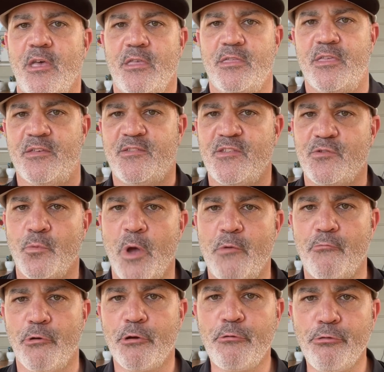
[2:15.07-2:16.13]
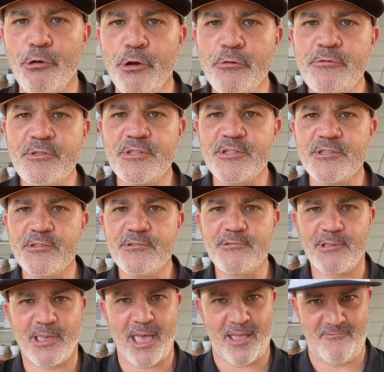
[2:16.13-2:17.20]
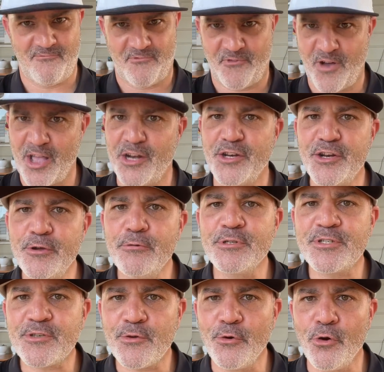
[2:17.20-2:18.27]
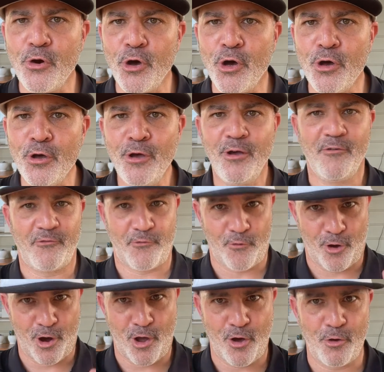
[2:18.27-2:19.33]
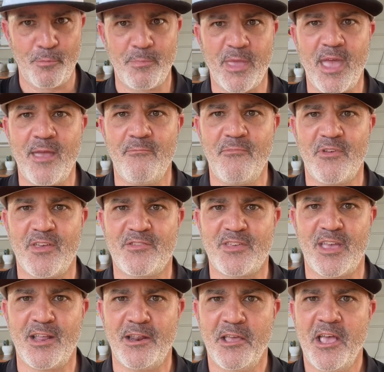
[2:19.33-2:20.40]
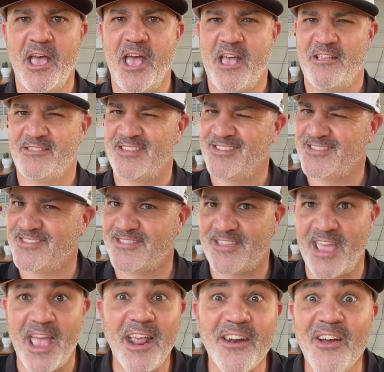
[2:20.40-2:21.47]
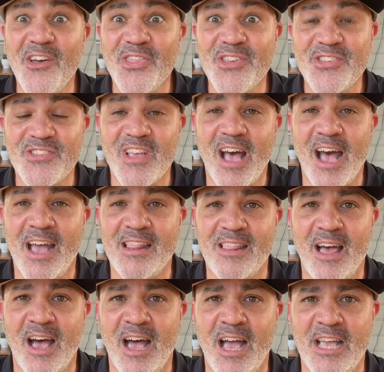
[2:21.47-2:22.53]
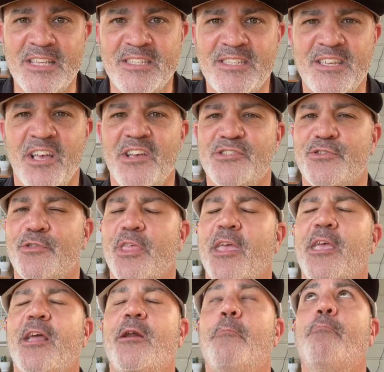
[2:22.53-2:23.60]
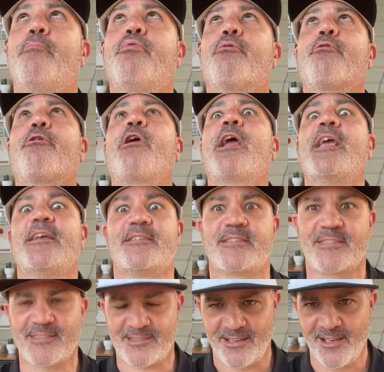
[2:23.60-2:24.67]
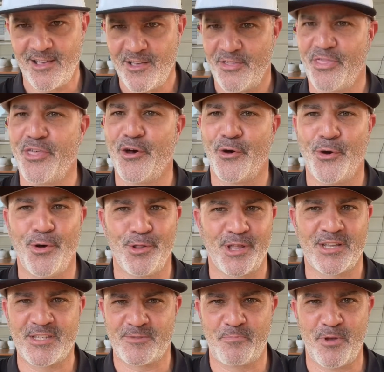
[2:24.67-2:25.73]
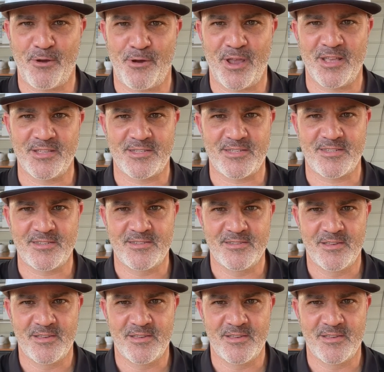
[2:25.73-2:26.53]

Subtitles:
This is when recruits get invited to a school for a home game visit to stand on the sidelines so they can embrace the whole experience.